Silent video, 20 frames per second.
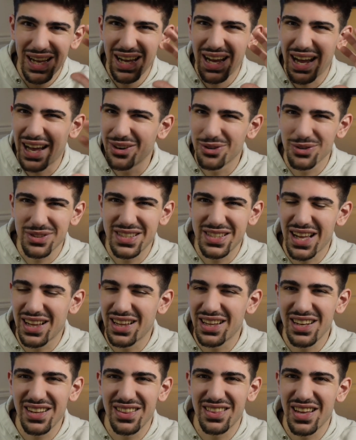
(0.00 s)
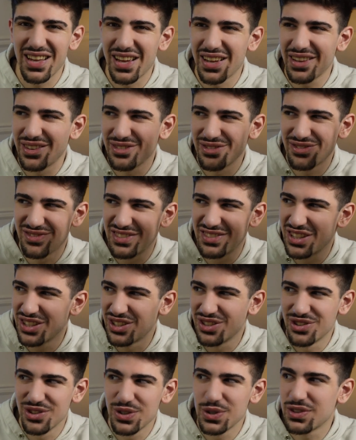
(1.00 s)
I don't sell anything.
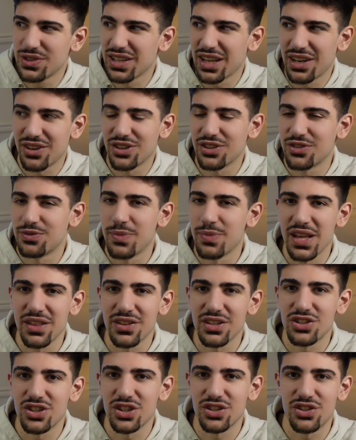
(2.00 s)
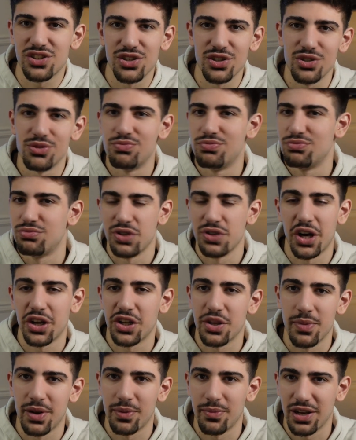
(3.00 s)
The newsletter is mainly just to
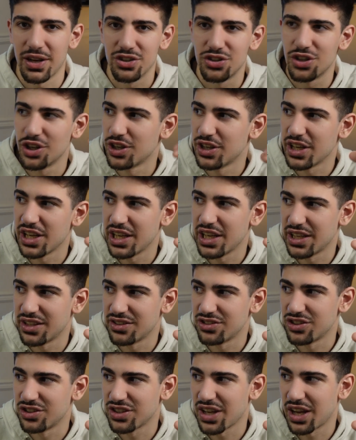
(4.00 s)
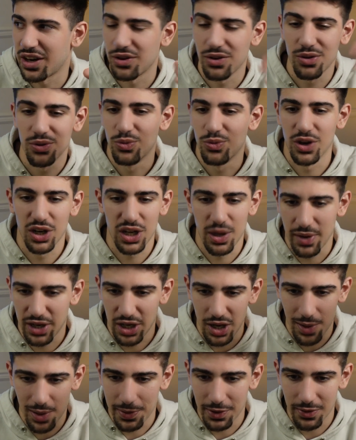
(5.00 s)
document my journey and just kind of work on my
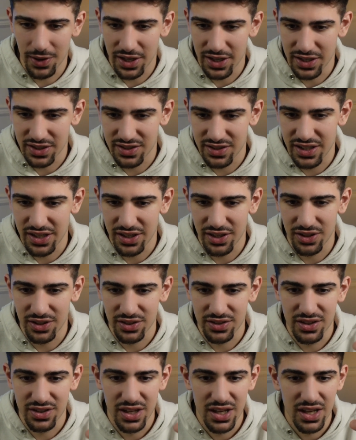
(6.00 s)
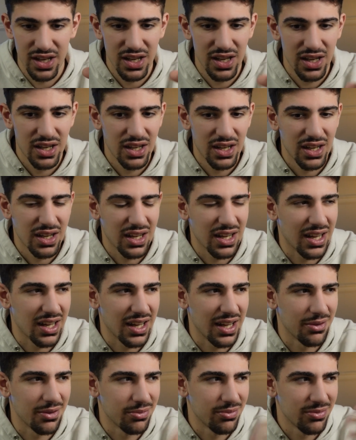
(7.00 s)
copywriting skills.
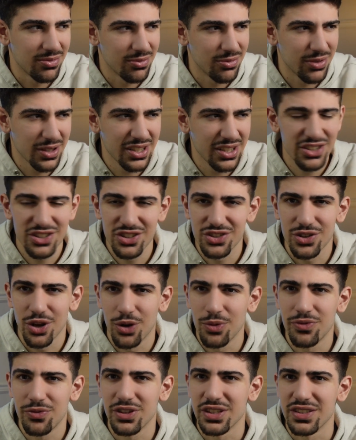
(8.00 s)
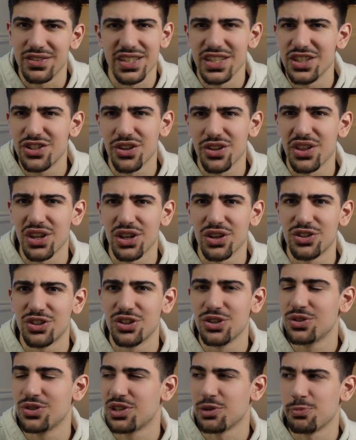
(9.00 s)
I really just hopefully teach a thing or
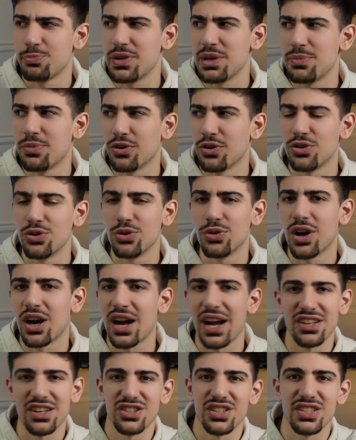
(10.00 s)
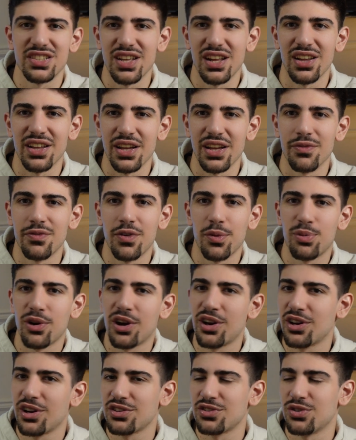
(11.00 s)
two to people who are actually selling info
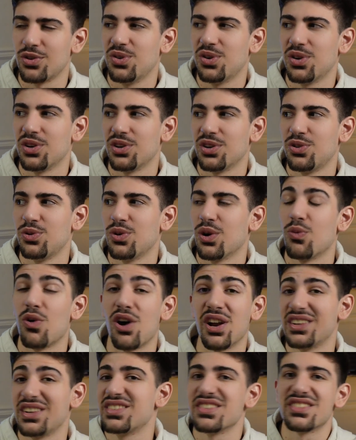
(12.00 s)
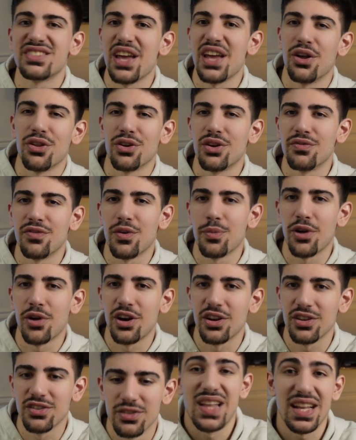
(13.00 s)
products or who are wanting to scale their info
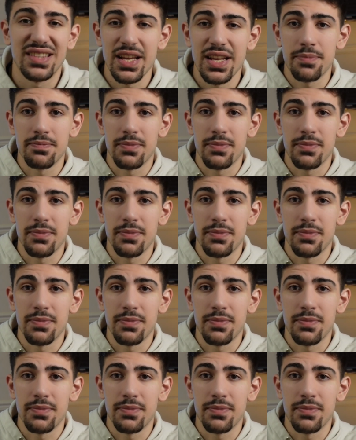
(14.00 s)
products. That's it.